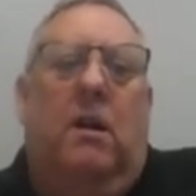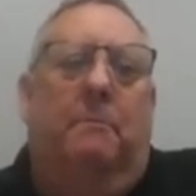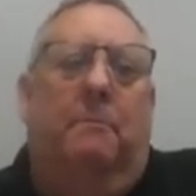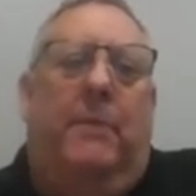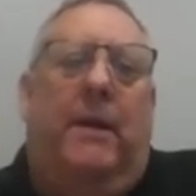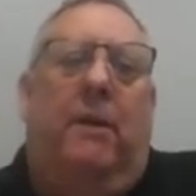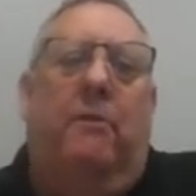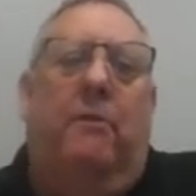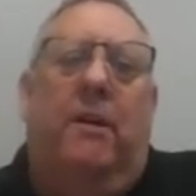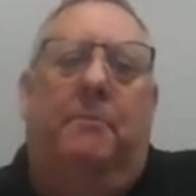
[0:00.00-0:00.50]

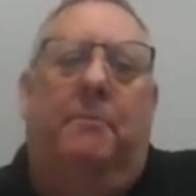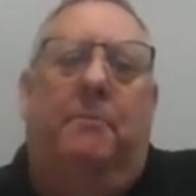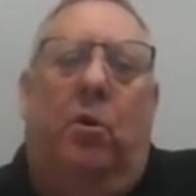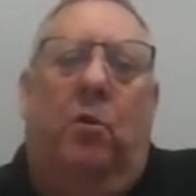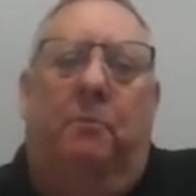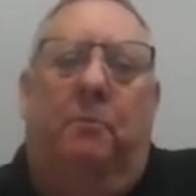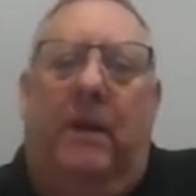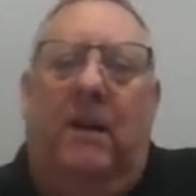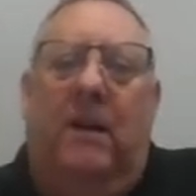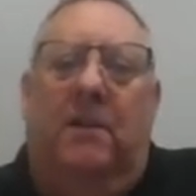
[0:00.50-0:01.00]
Pairing
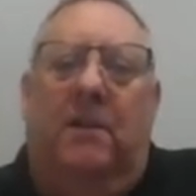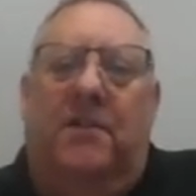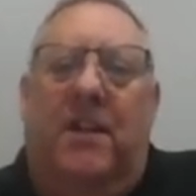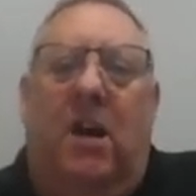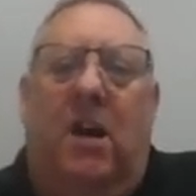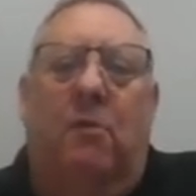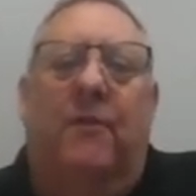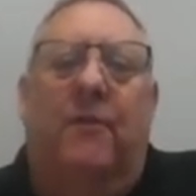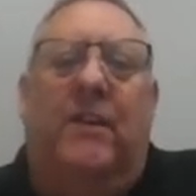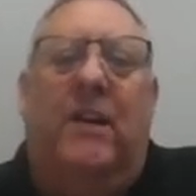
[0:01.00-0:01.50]
both bands.
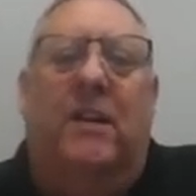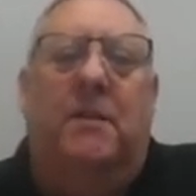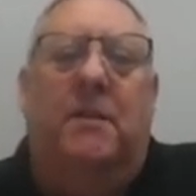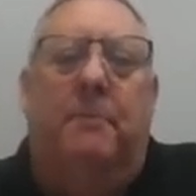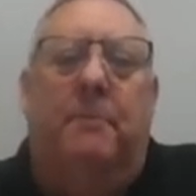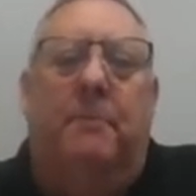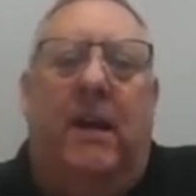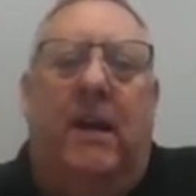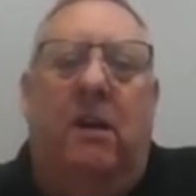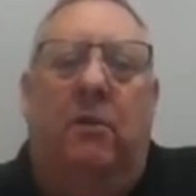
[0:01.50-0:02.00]
Now we've got the
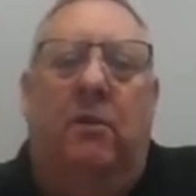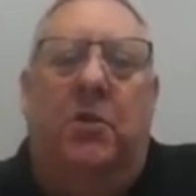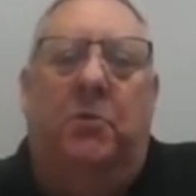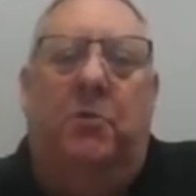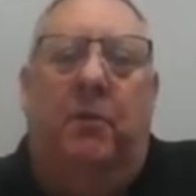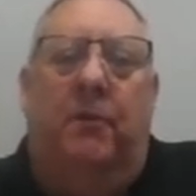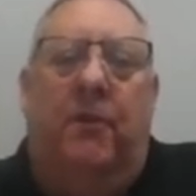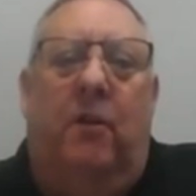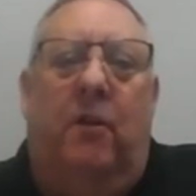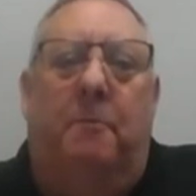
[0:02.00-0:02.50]
batteries.
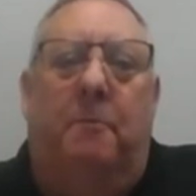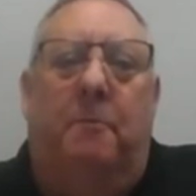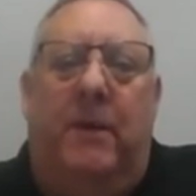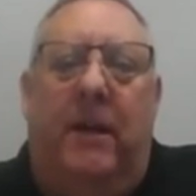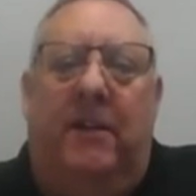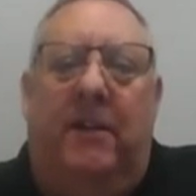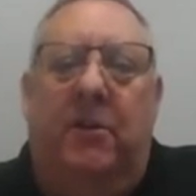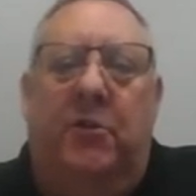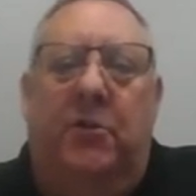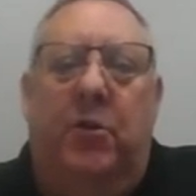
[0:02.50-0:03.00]
We've already
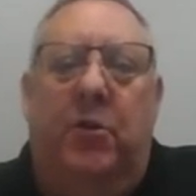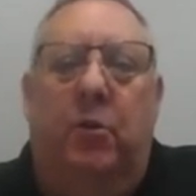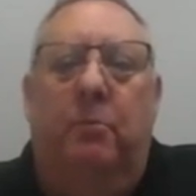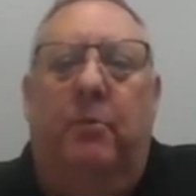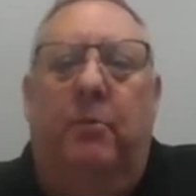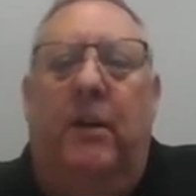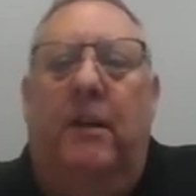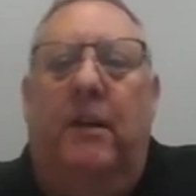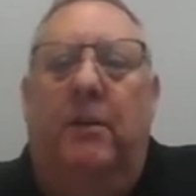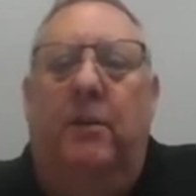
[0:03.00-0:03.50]
picked up two
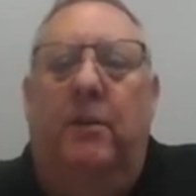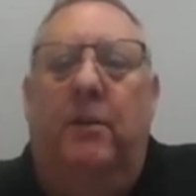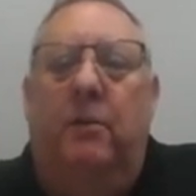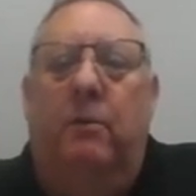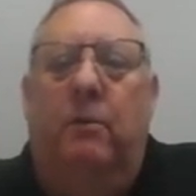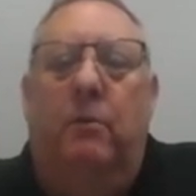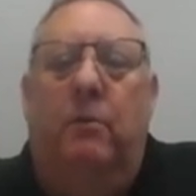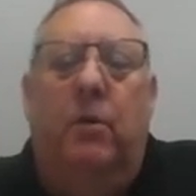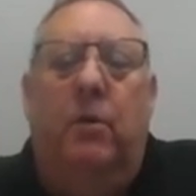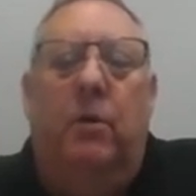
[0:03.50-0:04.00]
brand
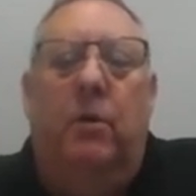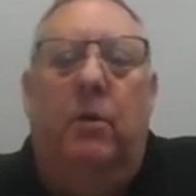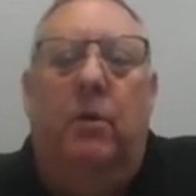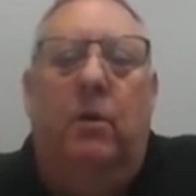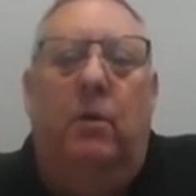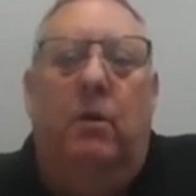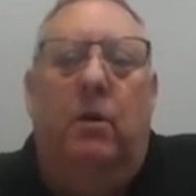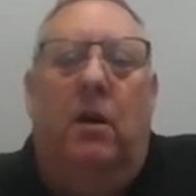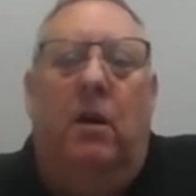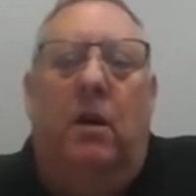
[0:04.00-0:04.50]
new
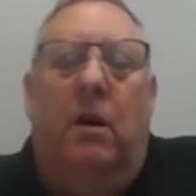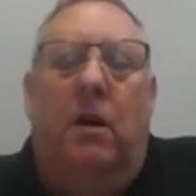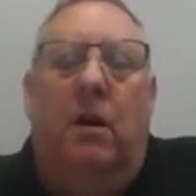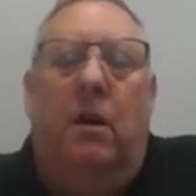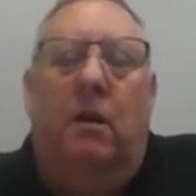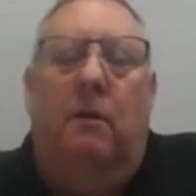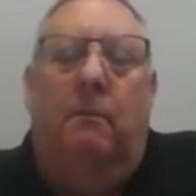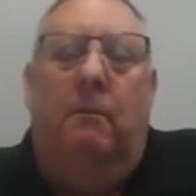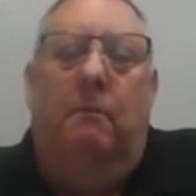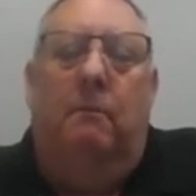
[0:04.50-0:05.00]

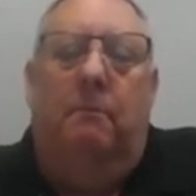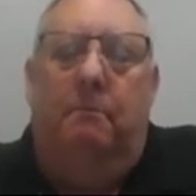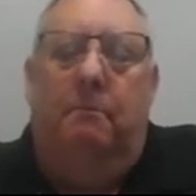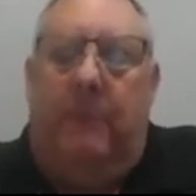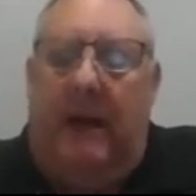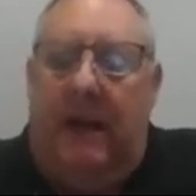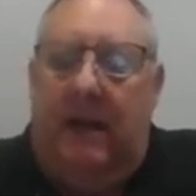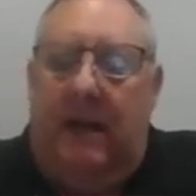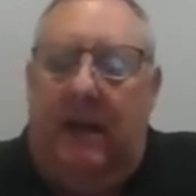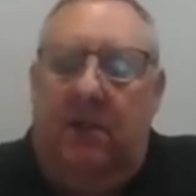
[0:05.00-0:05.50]

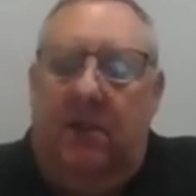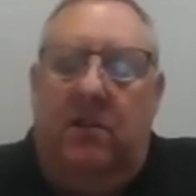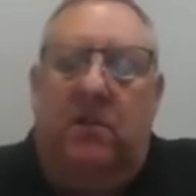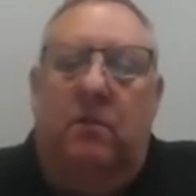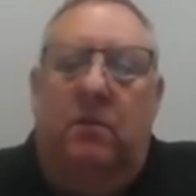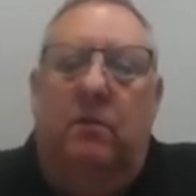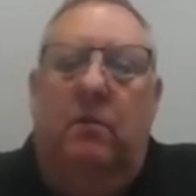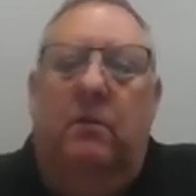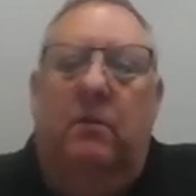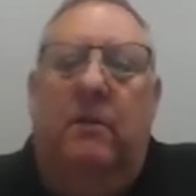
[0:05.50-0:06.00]

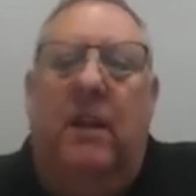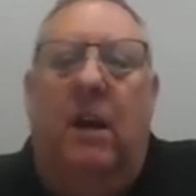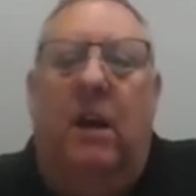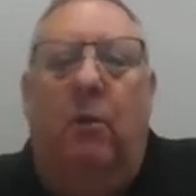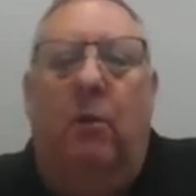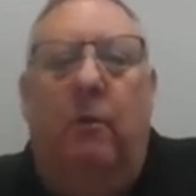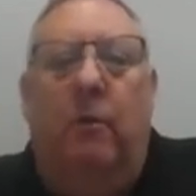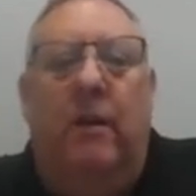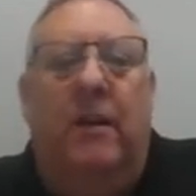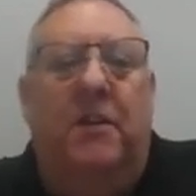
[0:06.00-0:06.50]
bands. Now
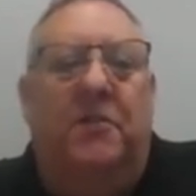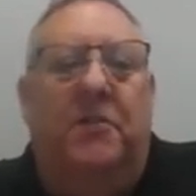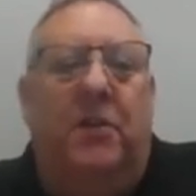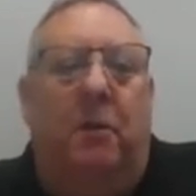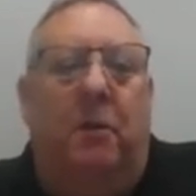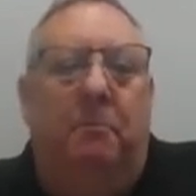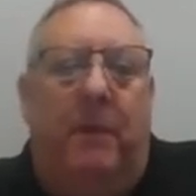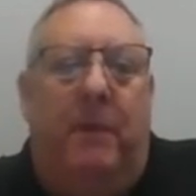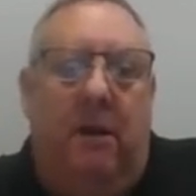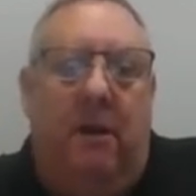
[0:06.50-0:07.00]
we're ready to
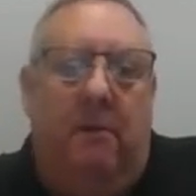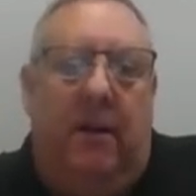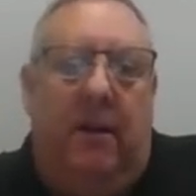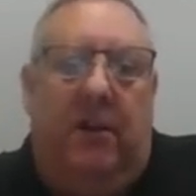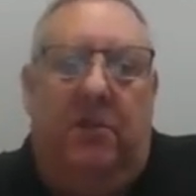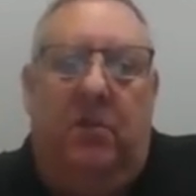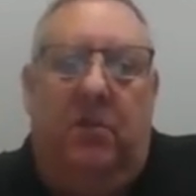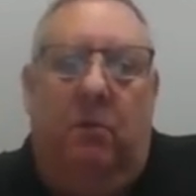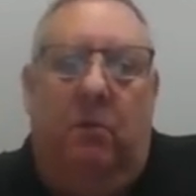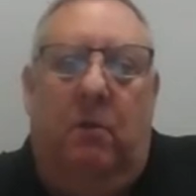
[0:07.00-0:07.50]
start
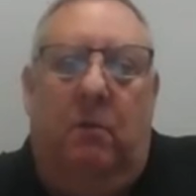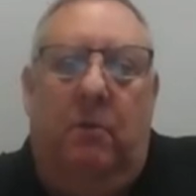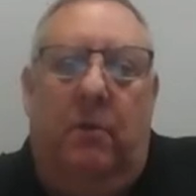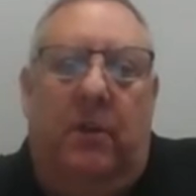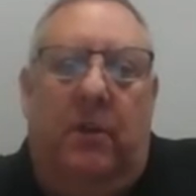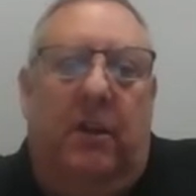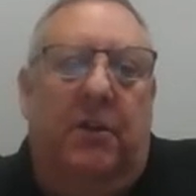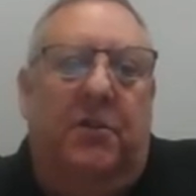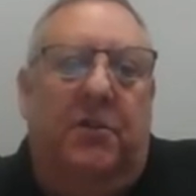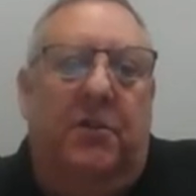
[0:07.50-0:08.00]
pairing. So what we're
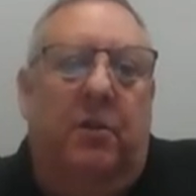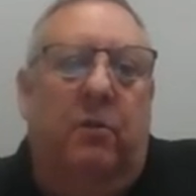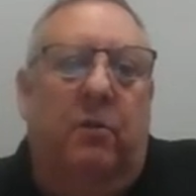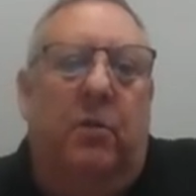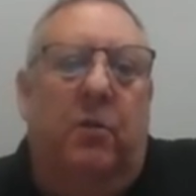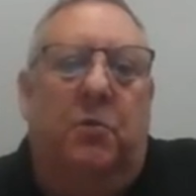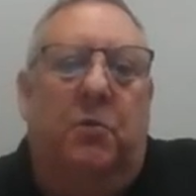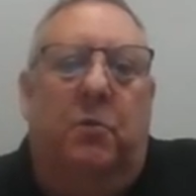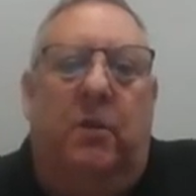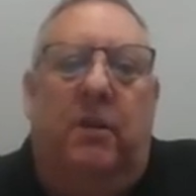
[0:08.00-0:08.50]
going to do
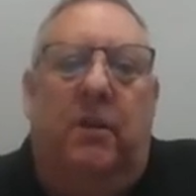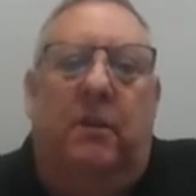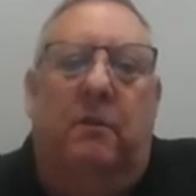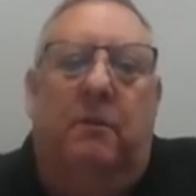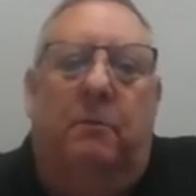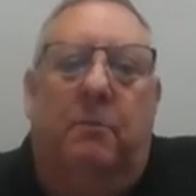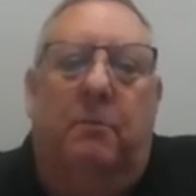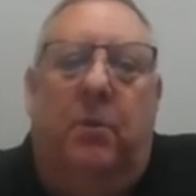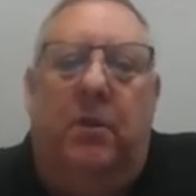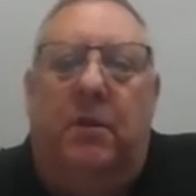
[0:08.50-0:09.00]
is we're going to
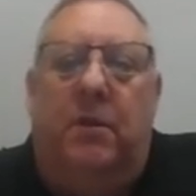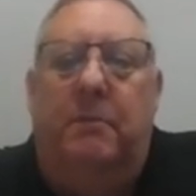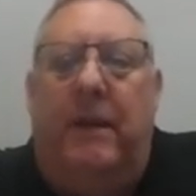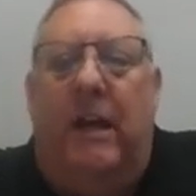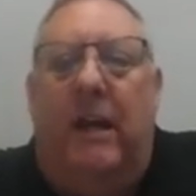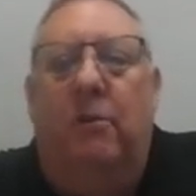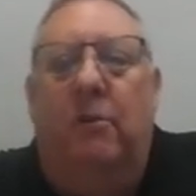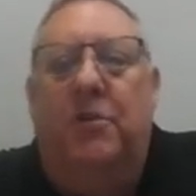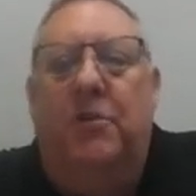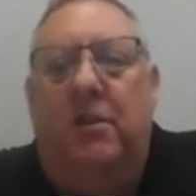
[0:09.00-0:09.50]
put the
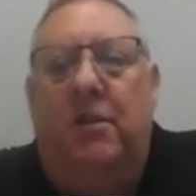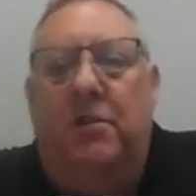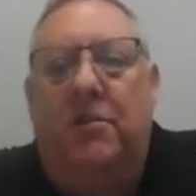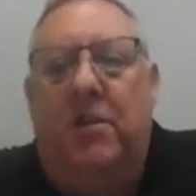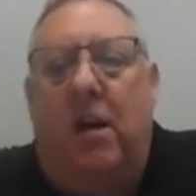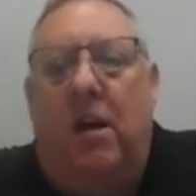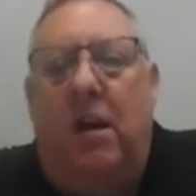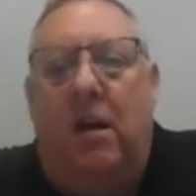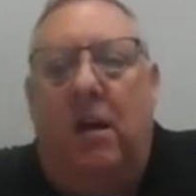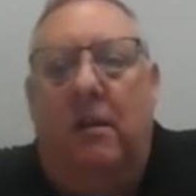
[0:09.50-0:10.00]
batteries in the
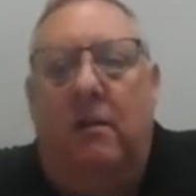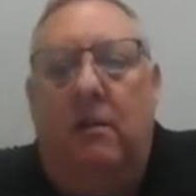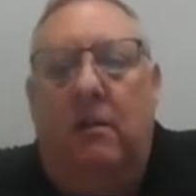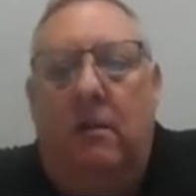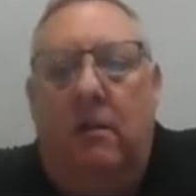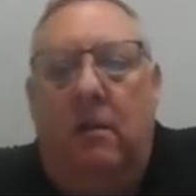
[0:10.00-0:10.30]
sonde.